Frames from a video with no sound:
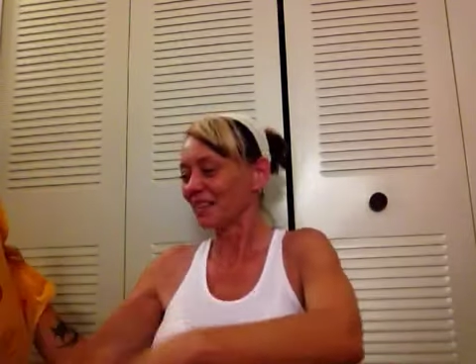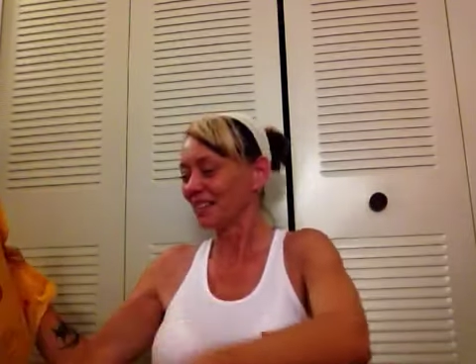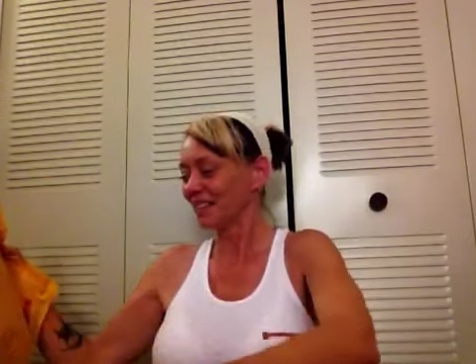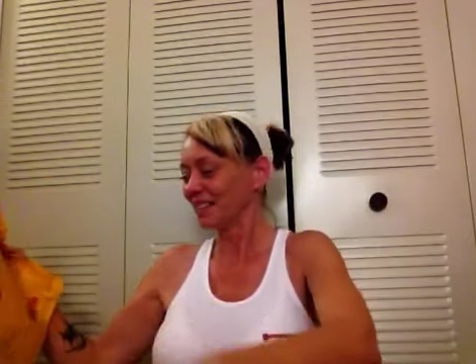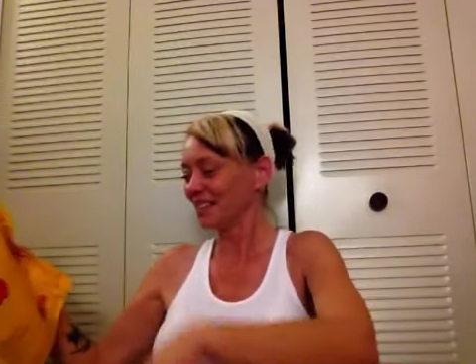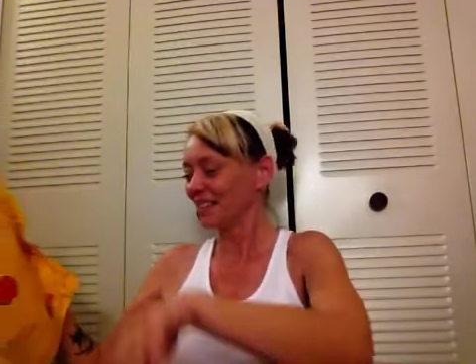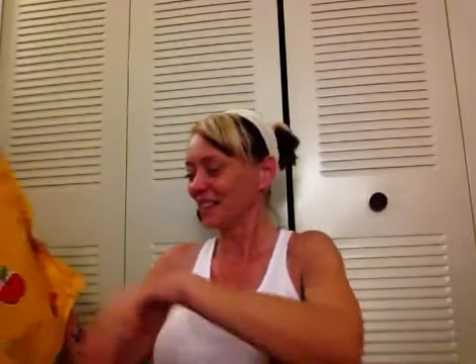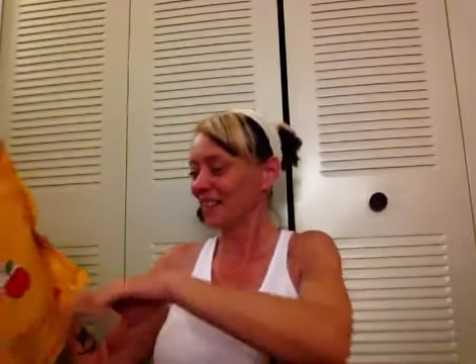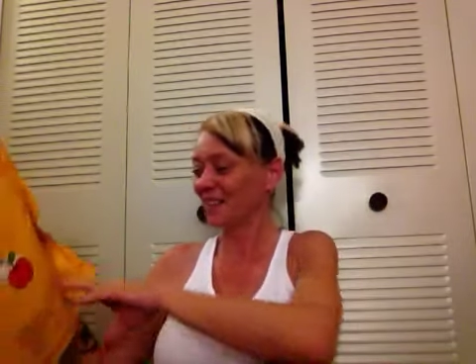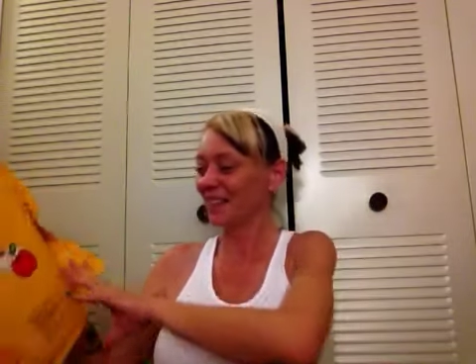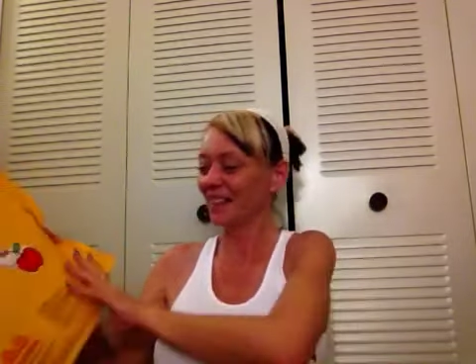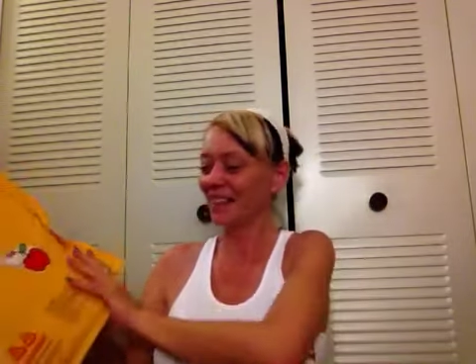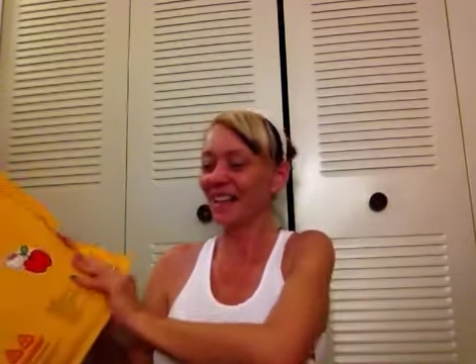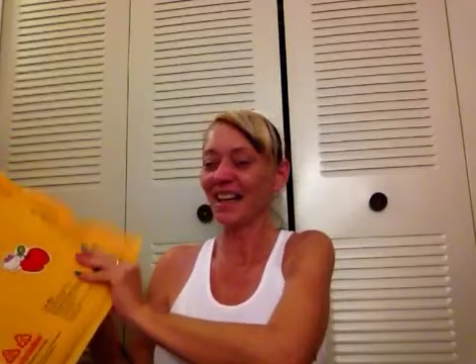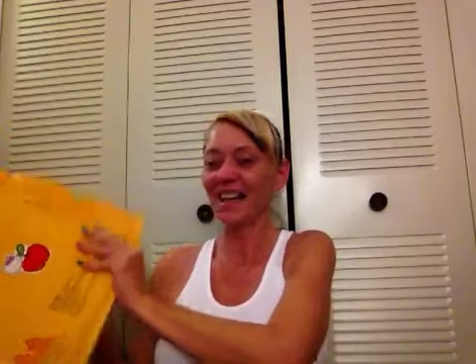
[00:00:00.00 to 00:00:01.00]
So
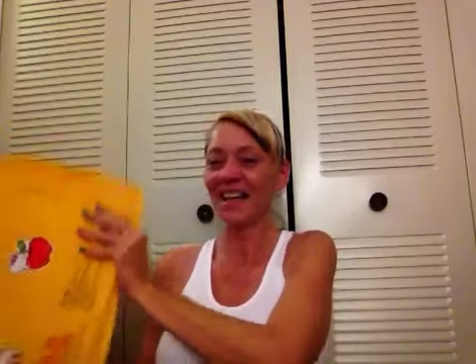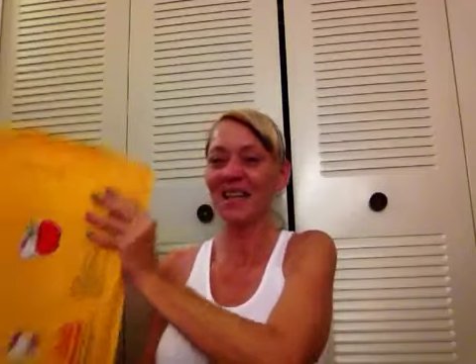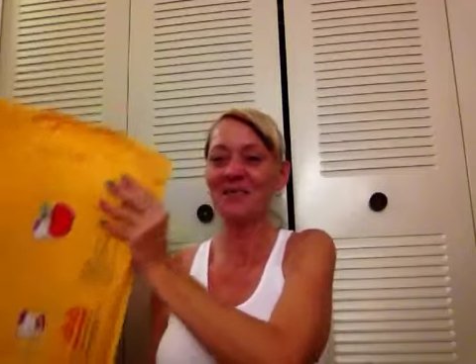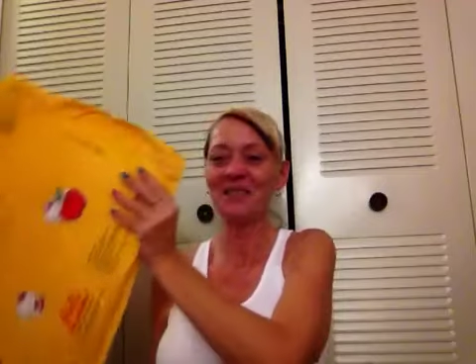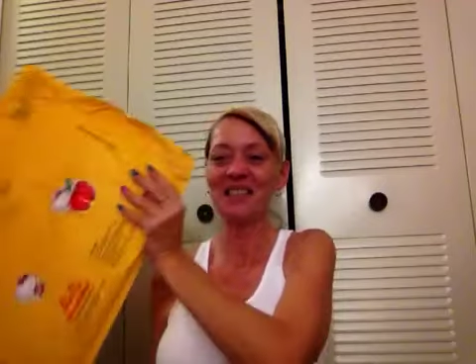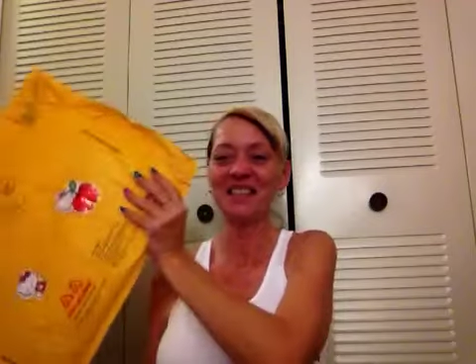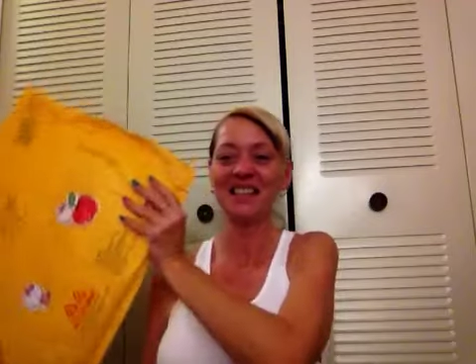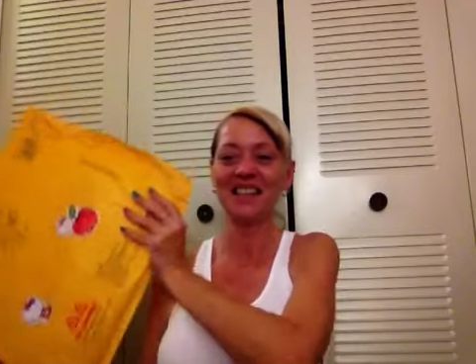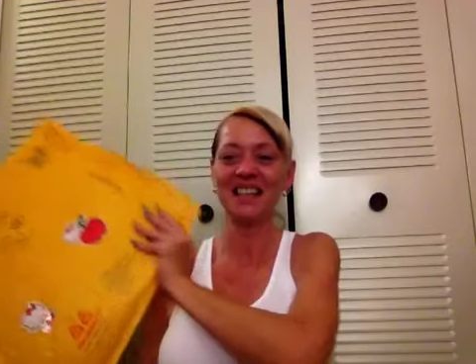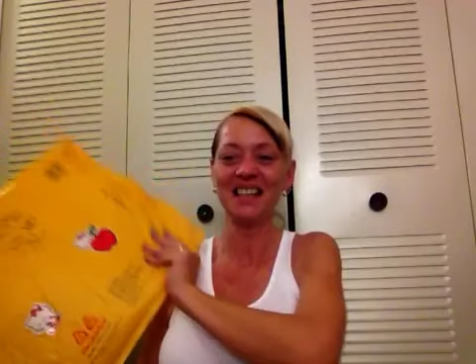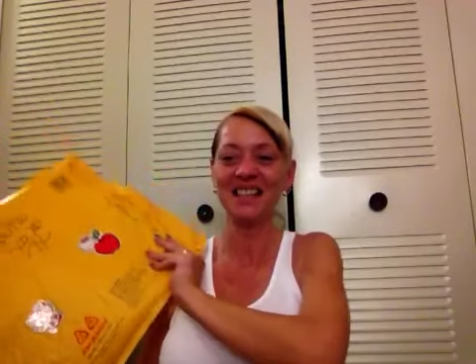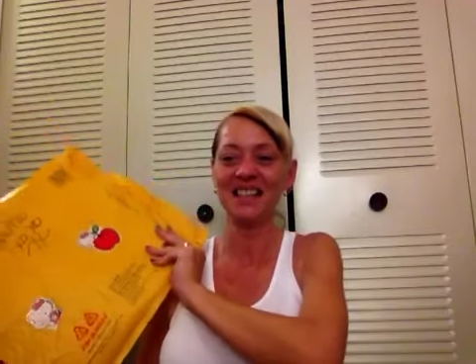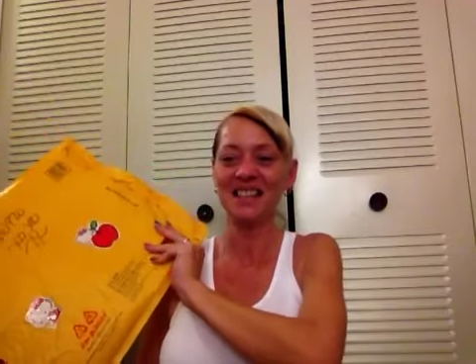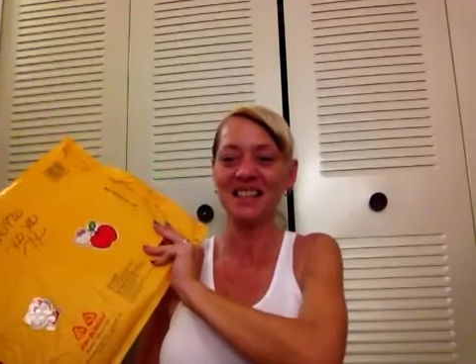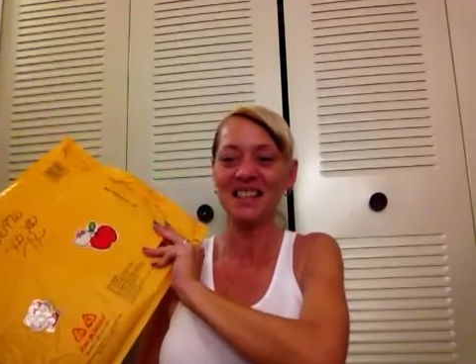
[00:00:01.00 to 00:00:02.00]
it came in
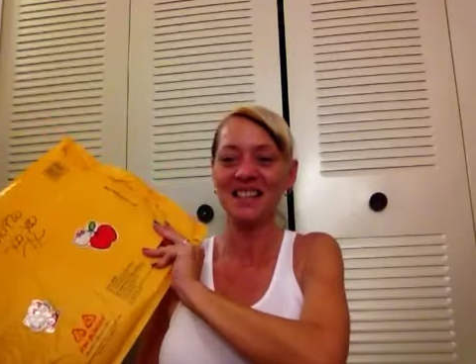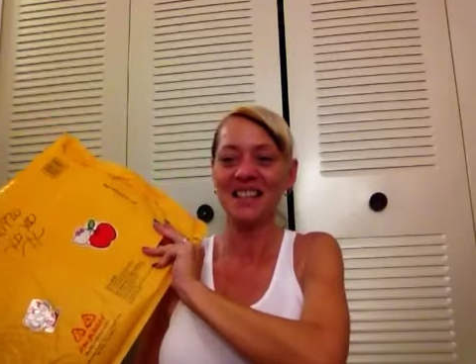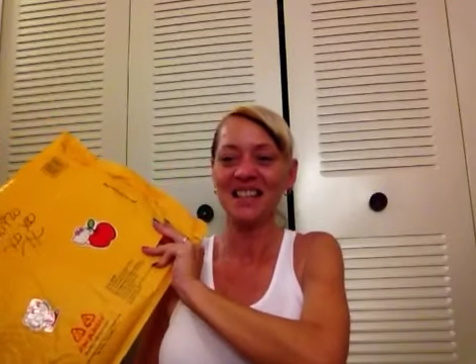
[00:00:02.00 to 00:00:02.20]
this.